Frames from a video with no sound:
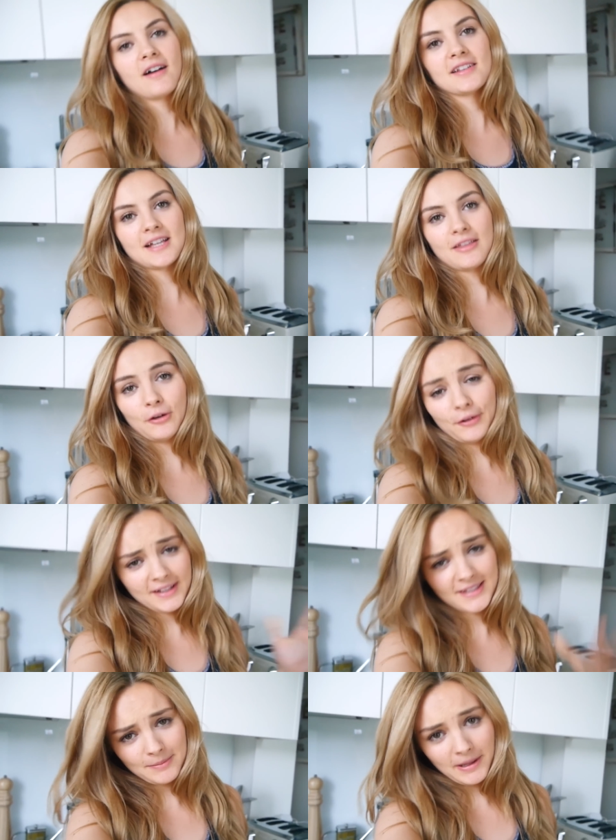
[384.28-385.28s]
class, I
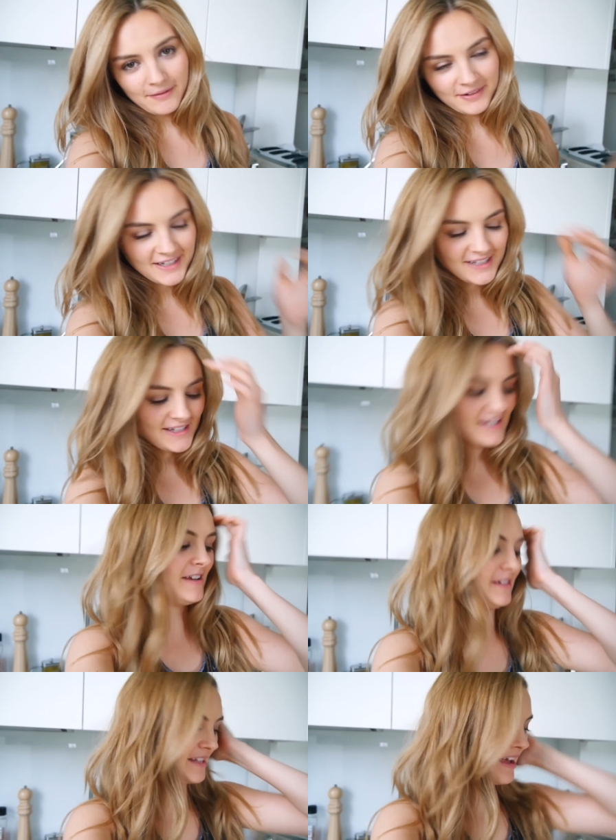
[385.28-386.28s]
thought it's the perfect
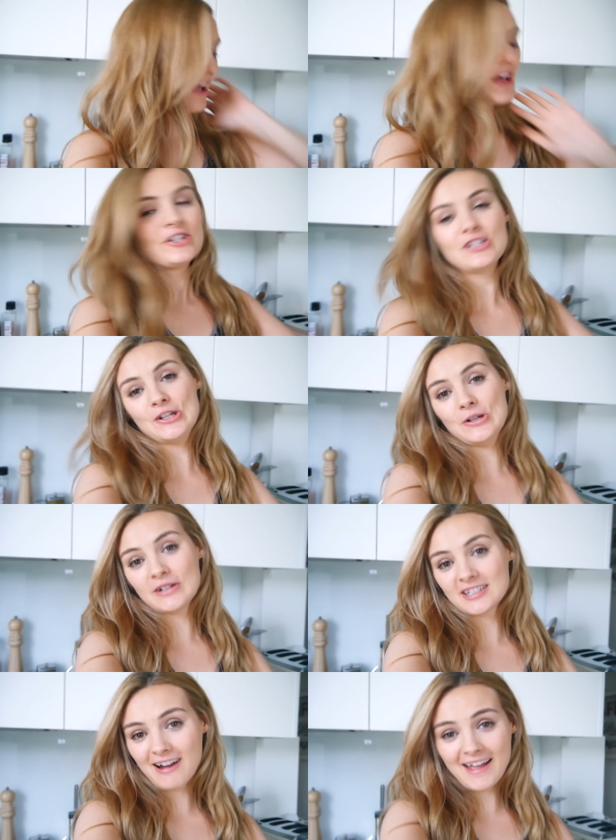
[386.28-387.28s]
excuse
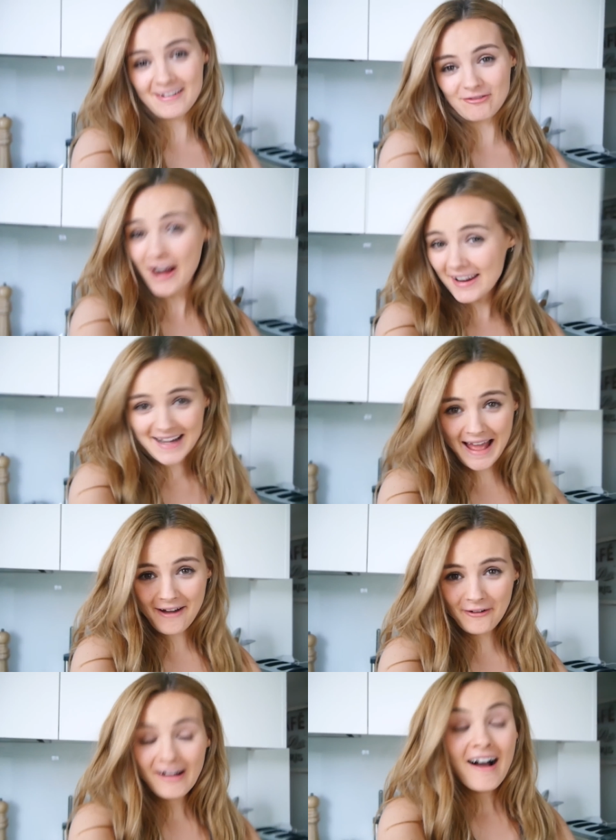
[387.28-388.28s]
to try it right
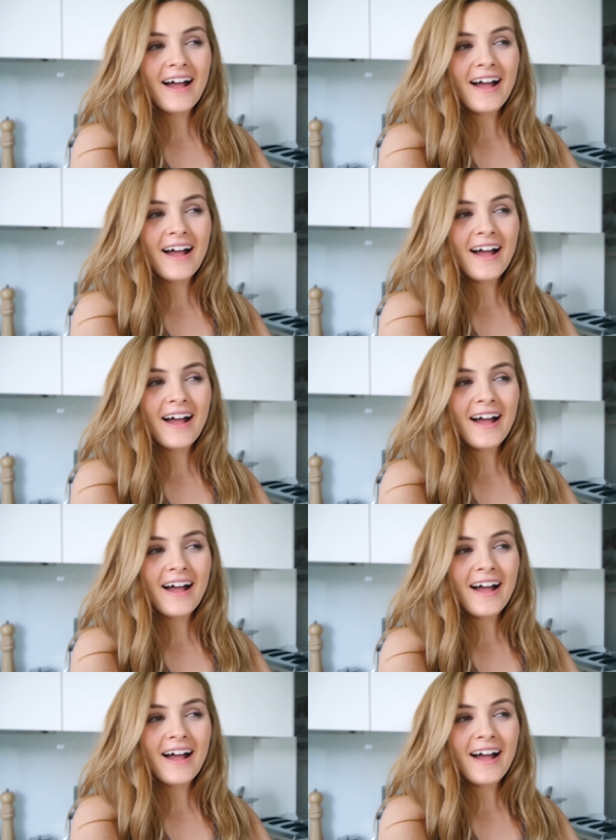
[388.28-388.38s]
now.